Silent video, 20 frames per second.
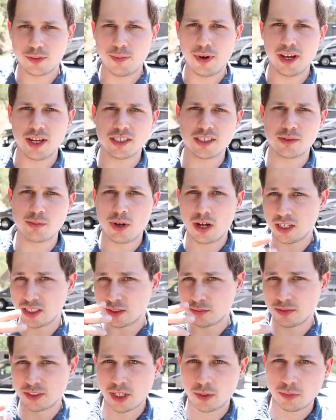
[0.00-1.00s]
making some
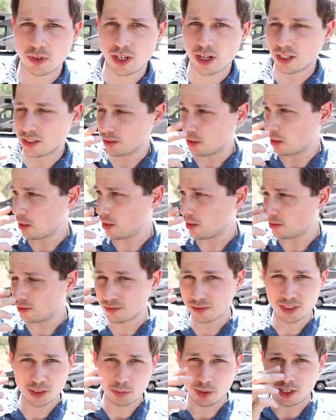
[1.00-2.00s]
awesome sunblock.
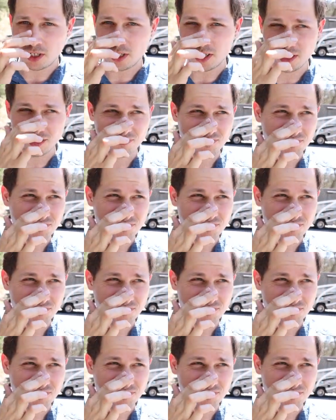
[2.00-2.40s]
Put it on.